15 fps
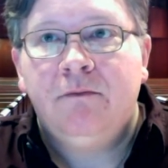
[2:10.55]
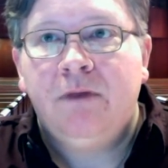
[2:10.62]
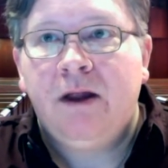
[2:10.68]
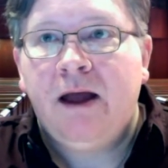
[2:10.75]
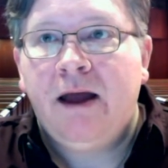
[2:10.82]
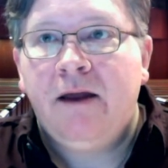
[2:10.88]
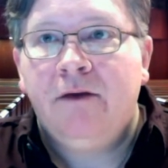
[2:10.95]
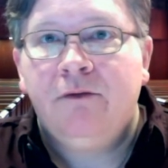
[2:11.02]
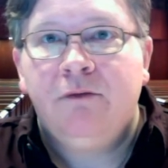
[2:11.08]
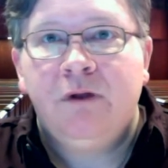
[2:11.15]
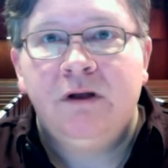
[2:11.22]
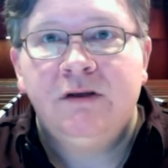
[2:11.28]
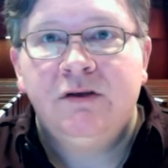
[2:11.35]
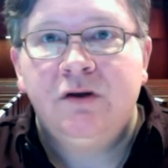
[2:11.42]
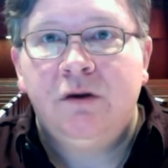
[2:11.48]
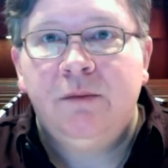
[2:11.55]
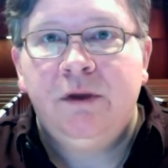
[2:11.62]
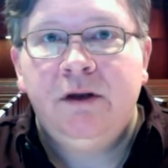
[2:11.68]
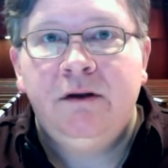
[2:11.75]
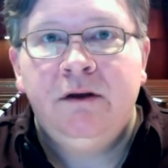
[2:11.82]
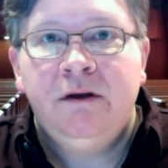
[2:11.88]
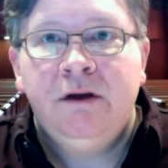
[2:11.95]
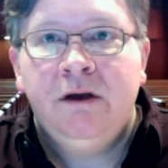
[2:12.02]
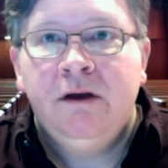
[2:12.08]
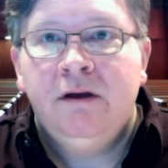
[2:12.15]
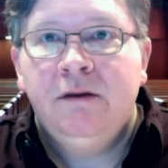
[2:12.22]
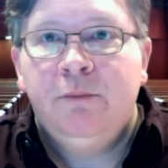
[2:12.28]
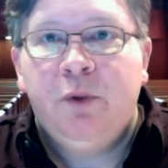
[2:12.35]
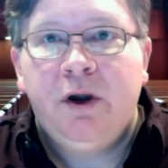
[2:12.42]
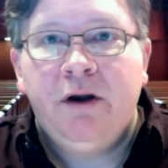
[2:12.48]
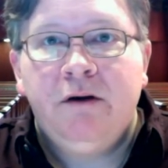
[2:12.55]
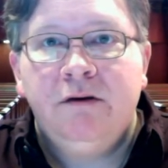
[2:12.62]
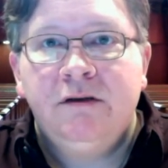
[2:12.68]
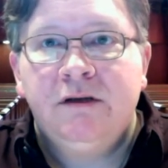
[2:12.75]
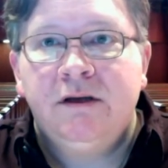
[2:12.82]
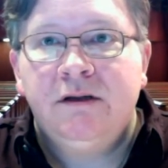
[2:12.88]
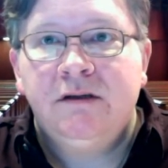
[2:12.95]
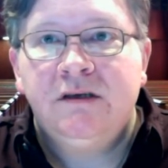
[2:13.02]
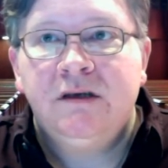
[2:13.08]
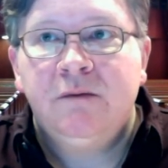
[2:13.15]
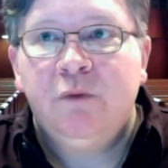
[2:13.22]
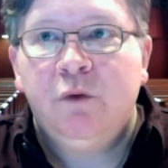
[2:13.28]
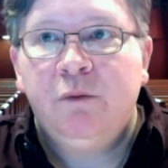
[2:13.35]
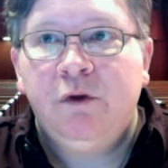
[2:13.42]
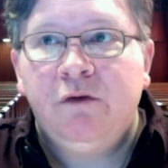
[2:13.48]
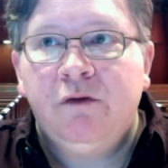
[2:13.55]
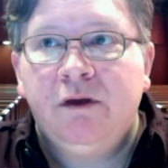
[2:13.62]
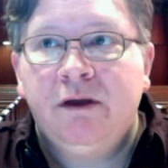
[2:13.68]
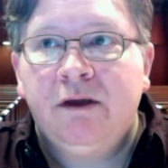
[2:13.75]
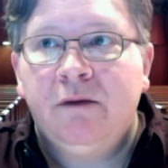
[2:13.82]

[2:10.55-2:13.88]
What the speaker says: had a sermon, prayers, and simple music.